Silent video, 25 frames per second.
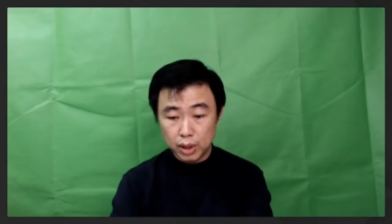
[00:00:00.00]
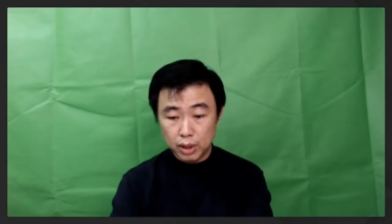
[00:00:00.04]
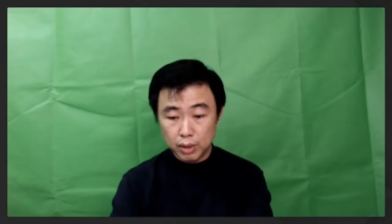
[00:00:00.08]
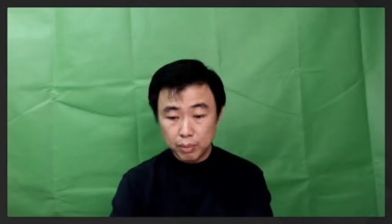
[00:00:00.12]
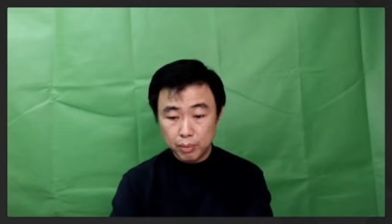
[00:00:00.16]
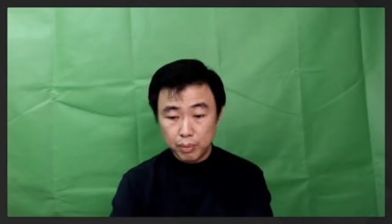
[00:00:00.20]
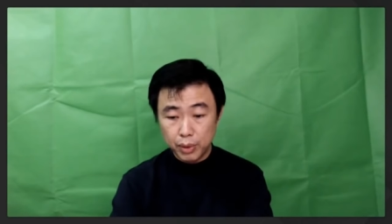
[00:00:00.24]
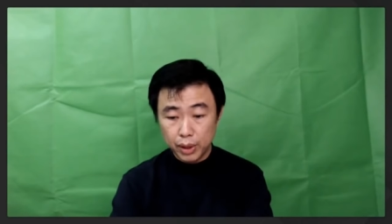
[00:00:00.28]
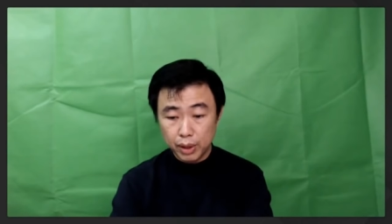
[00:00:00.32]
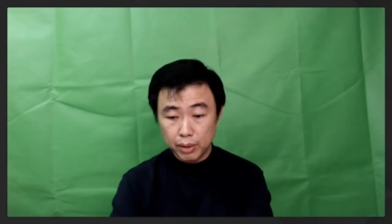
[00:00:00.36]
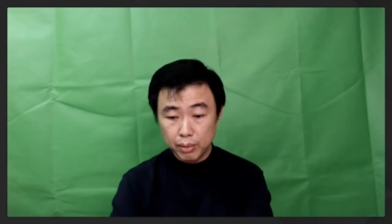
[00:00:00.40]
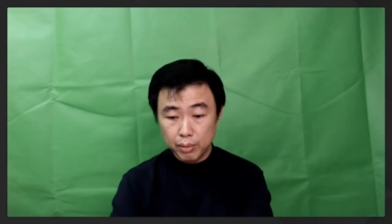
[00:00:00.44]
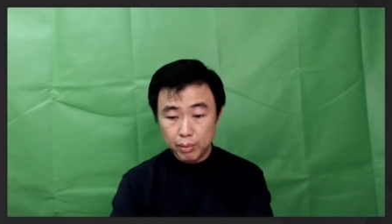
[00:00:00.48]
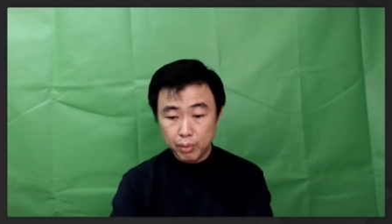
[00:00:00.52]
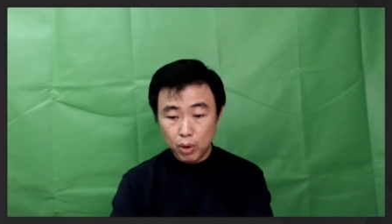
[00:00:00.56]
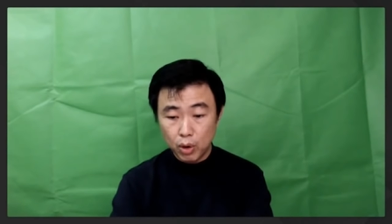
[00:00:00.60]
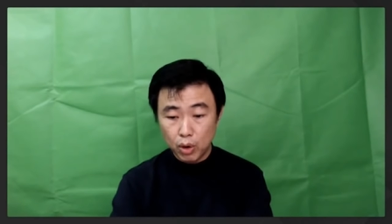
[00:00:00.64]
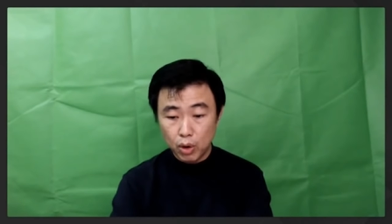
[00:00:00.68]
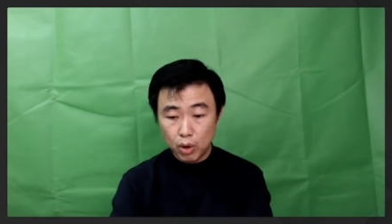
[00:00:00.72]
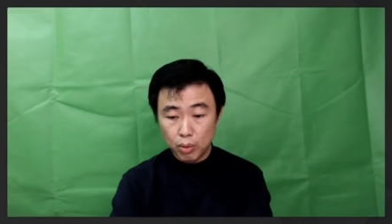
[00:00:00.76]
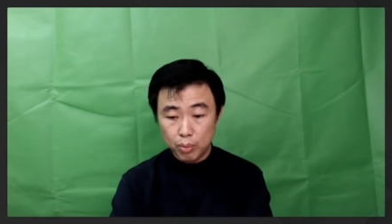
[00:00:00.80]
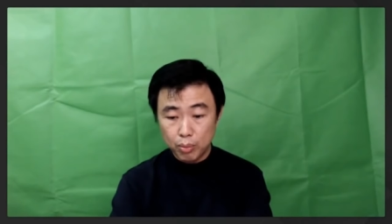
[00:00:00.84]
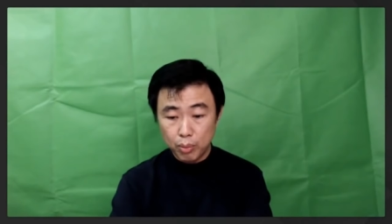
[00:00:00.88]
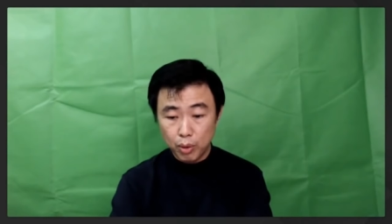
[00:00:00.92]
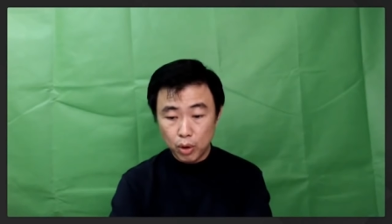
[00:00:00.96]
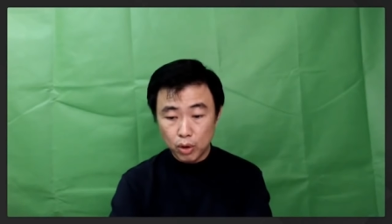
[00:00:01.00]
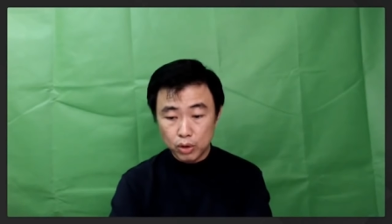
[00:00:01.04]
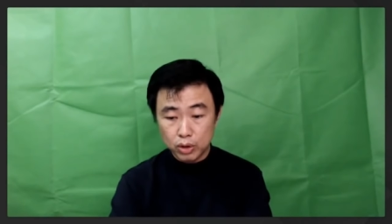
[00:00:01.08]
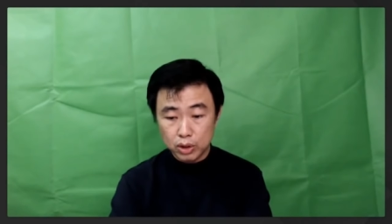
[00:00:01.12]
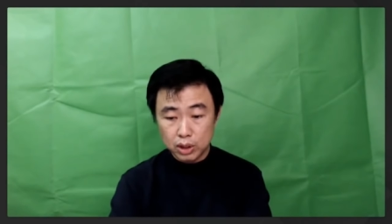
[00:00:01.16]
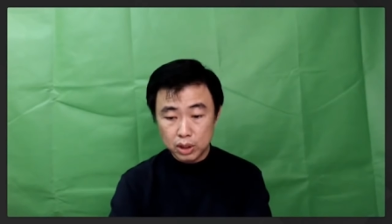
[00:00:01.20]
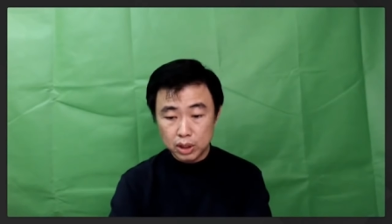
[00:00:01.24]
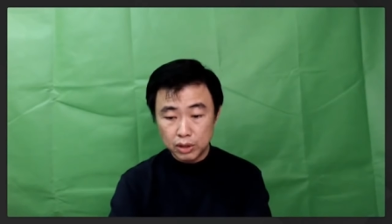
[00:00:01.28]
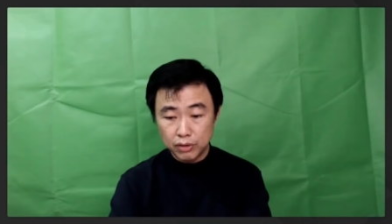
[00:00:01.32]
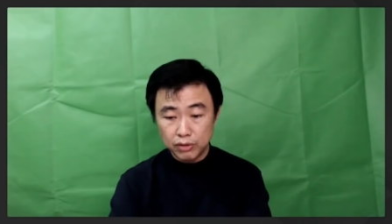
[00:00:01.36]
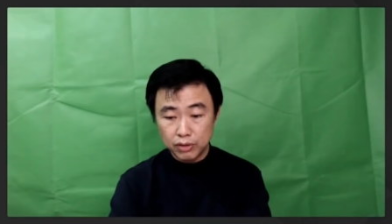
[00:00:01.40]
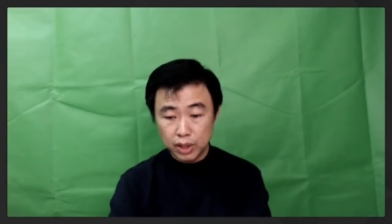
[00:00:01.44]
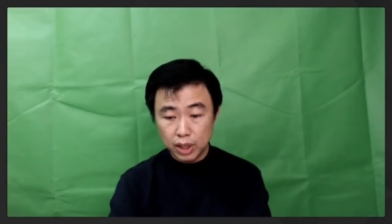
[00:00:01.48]
bring more
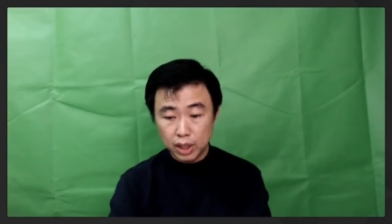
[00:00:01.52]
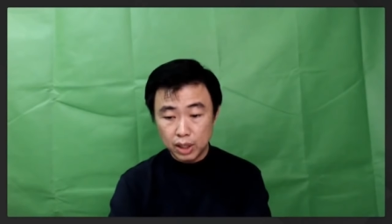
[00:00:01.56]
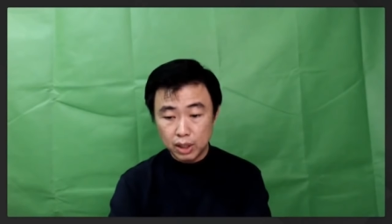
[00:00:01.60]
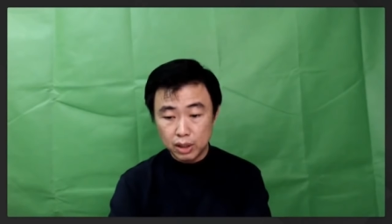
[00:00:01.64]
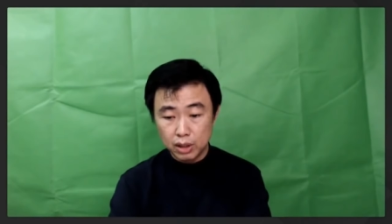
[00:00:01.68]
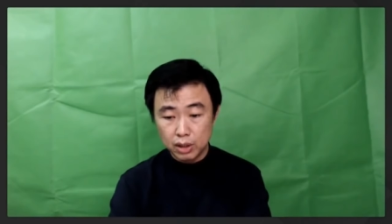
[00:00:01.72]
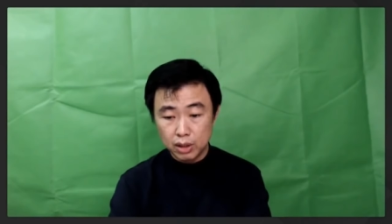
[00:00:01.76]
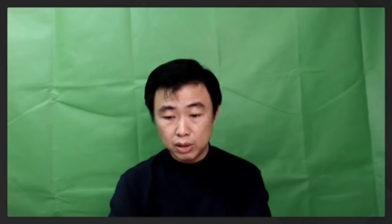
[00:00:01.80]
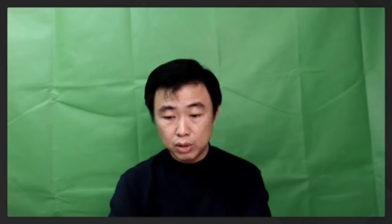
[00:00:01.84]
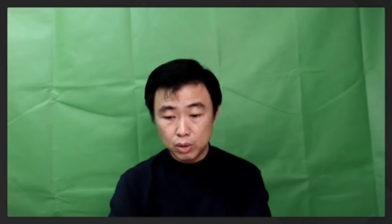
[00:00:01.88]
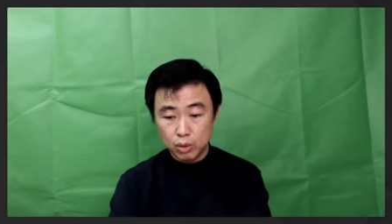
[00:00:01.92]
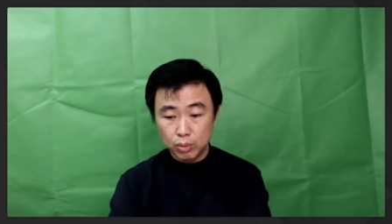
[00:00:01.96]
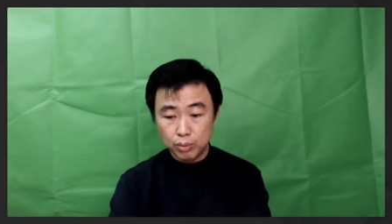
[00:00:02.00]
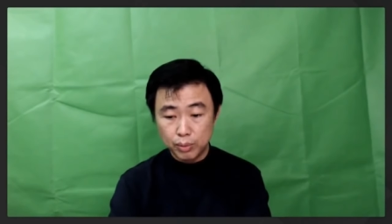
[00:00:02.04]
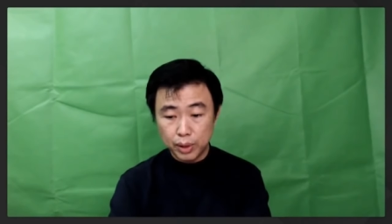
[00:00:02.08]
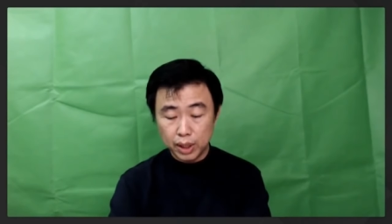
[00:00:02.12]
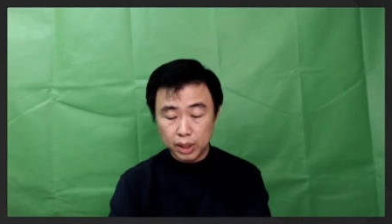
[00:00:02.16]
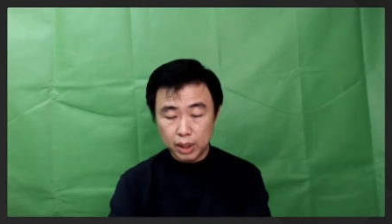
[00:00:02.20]
positive thing to make?